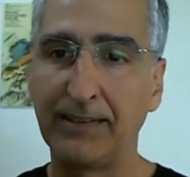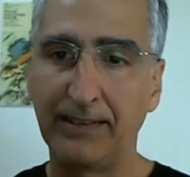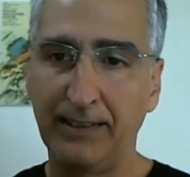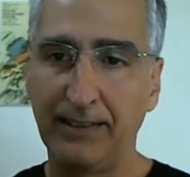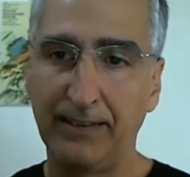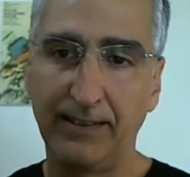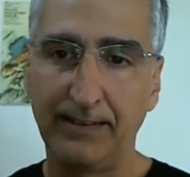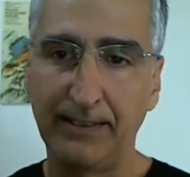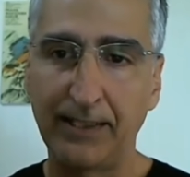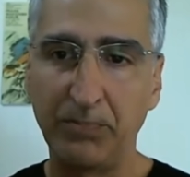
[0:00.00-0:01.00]
And
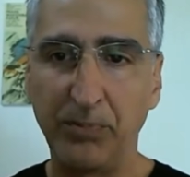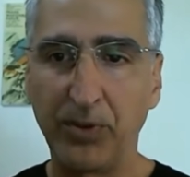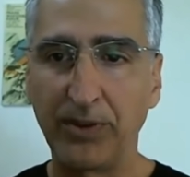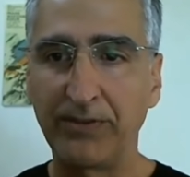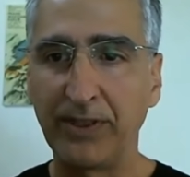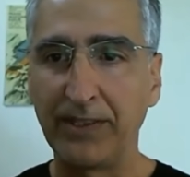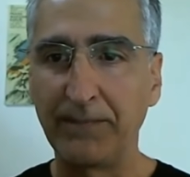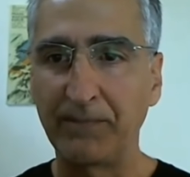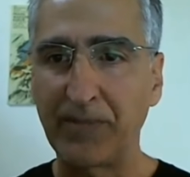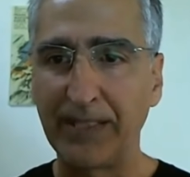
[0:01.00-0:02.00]
that's more of
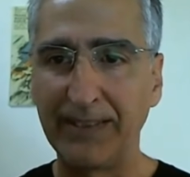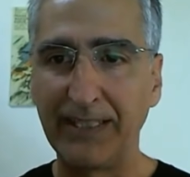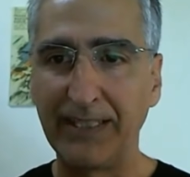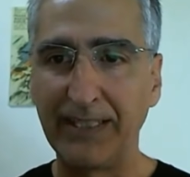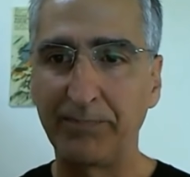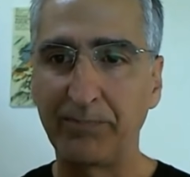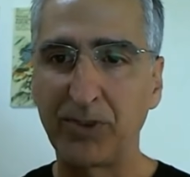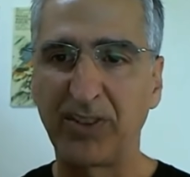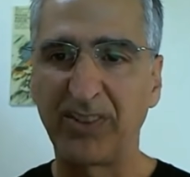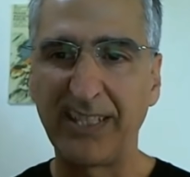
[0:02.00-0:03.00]
a deep,
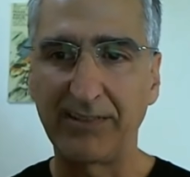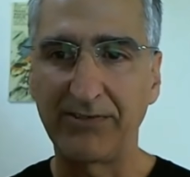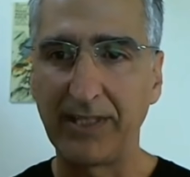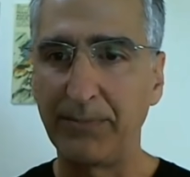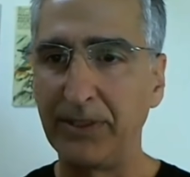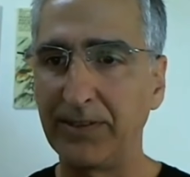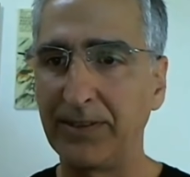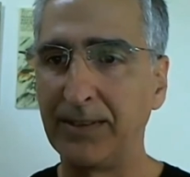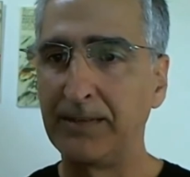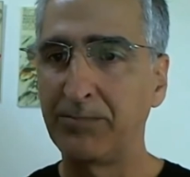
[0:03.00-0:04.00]
sort of like a rebuild.